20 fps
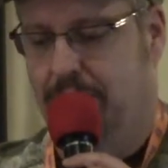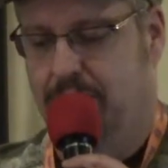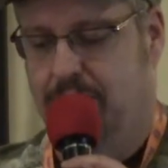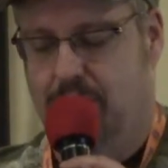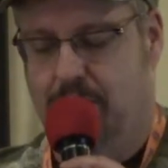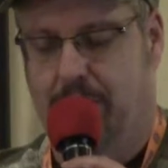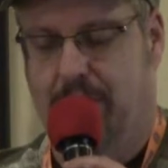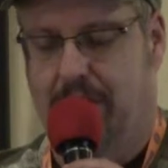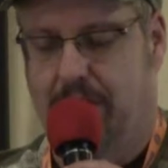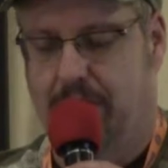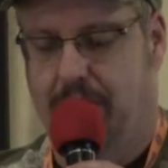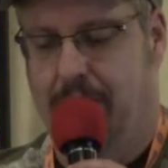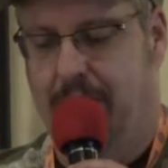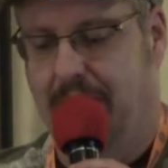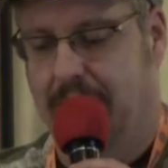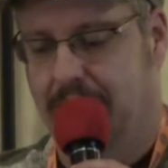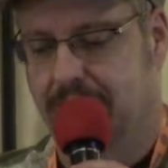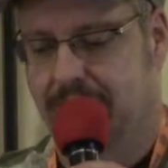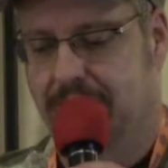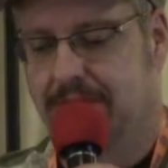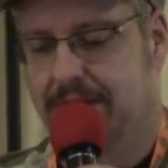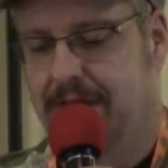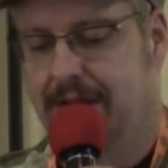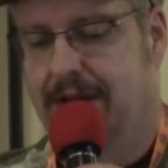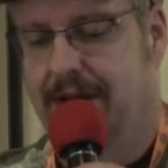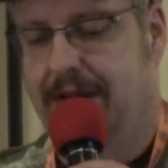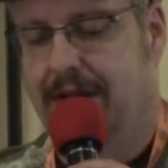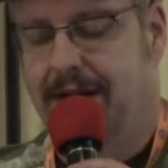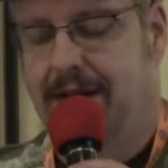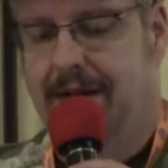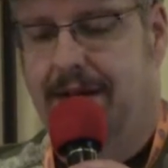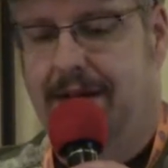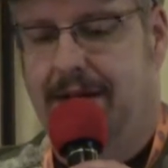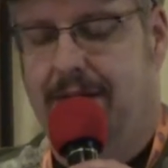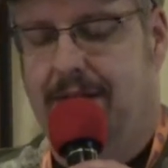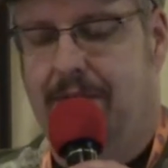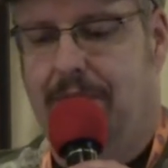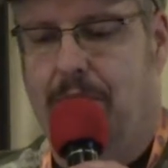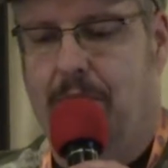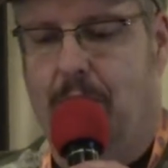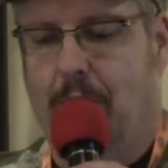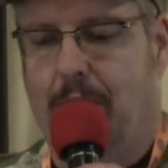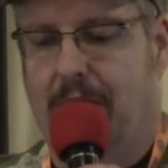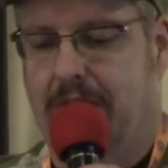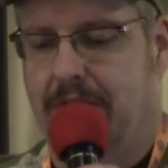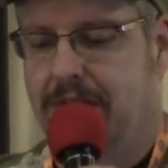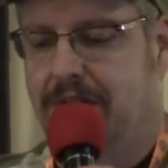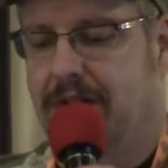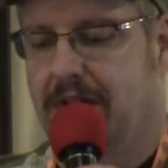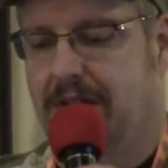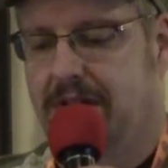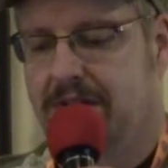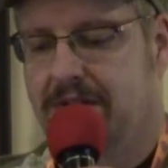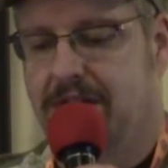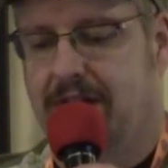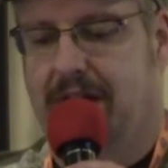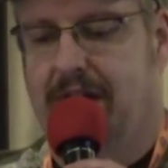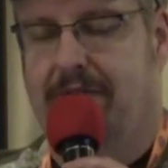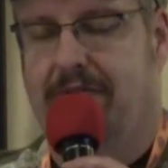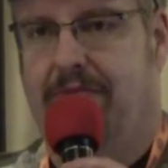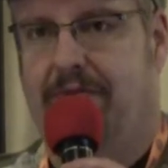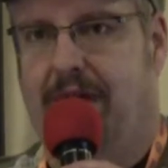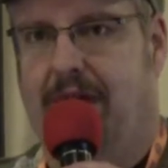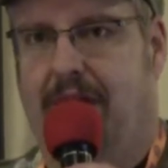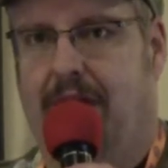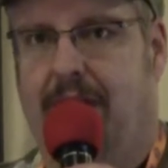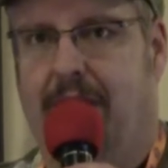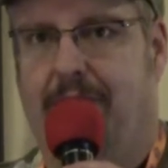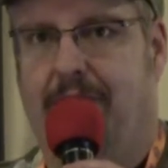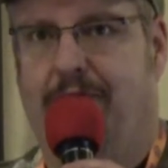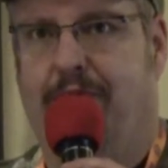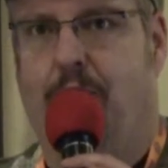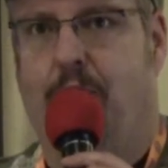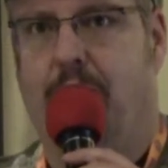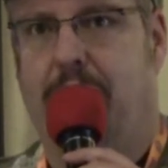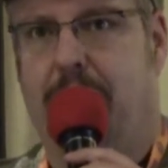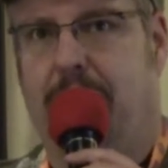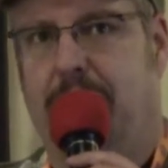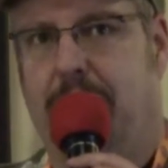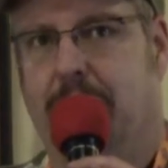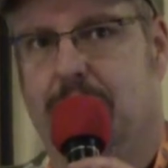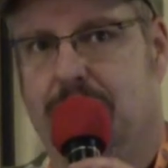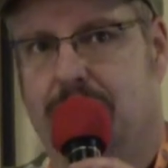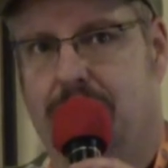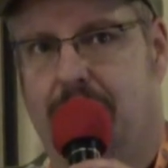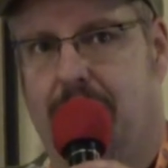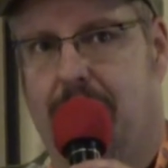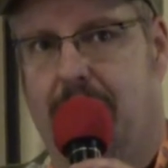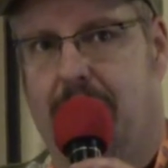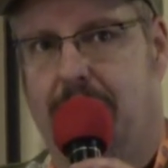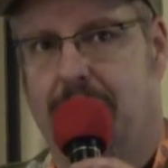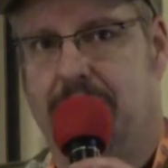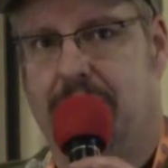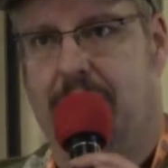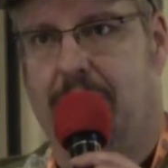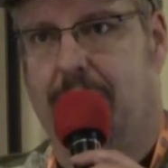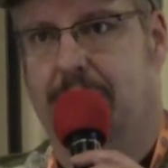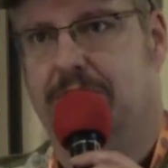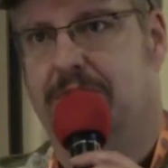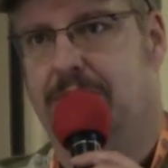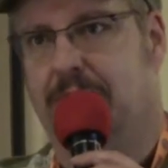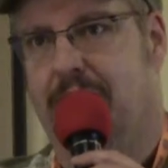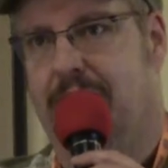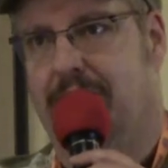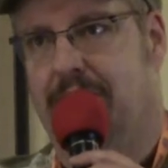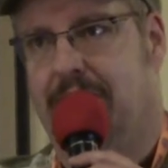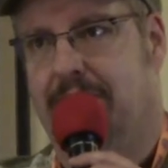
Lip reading: two-bedroom house. We had a ton of stuff. 40 people showed up to help us move